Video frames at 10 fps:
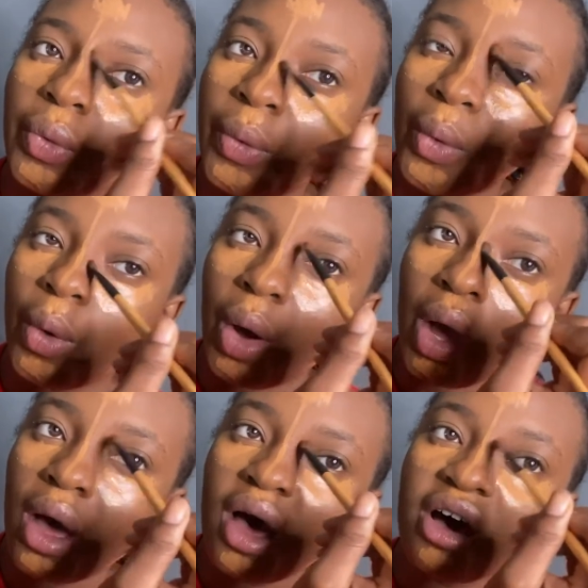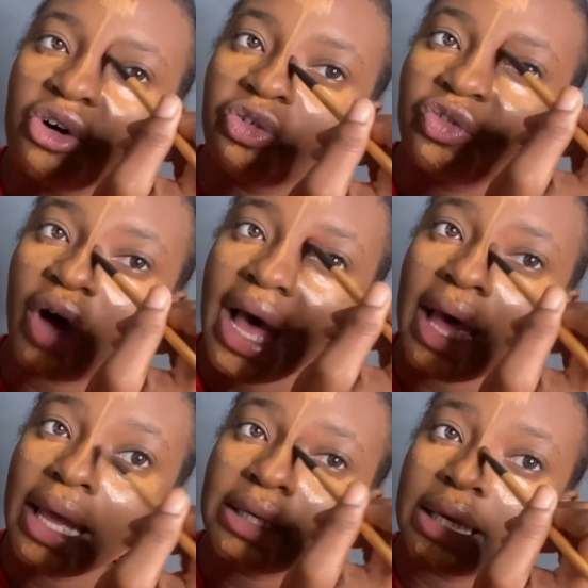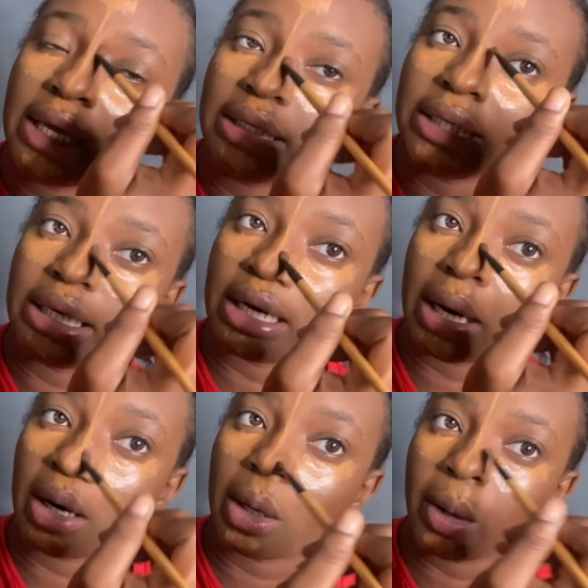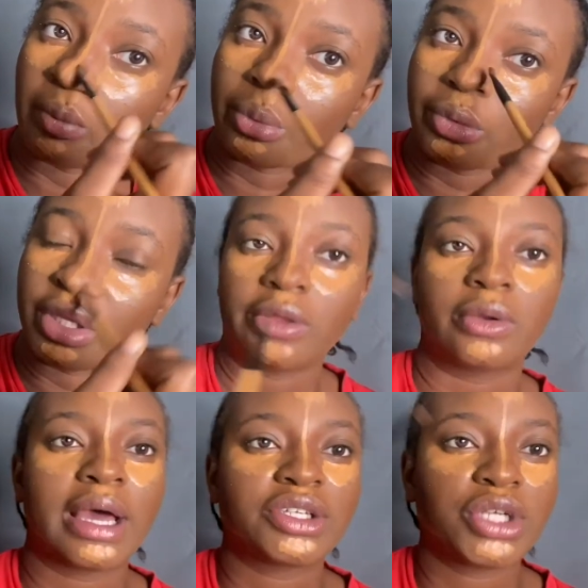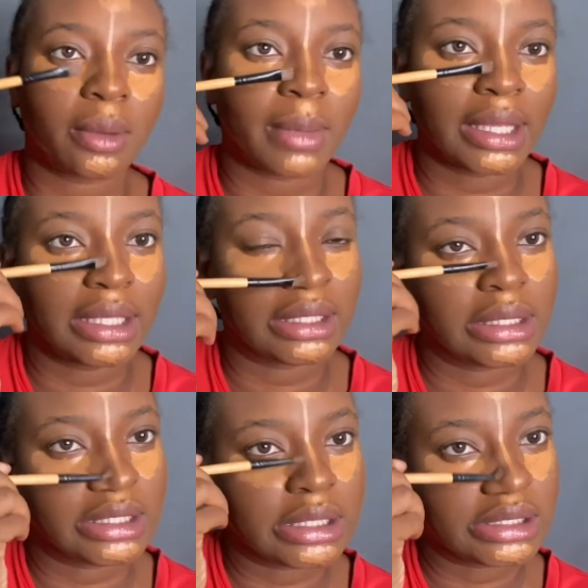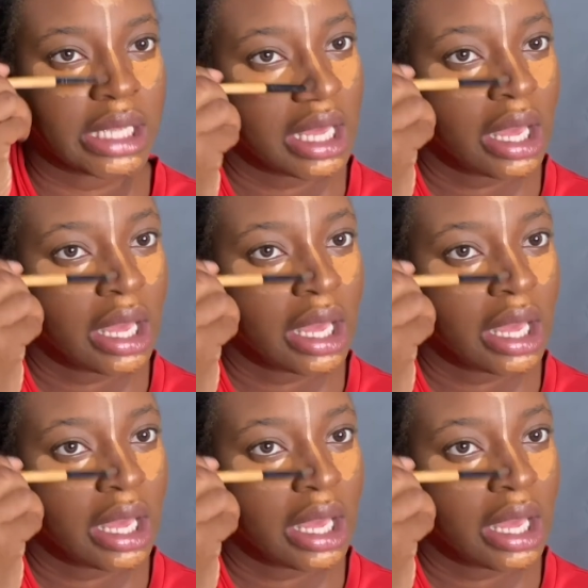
Whew. Finally, a girl can breathe. You know, I checked my kidneys.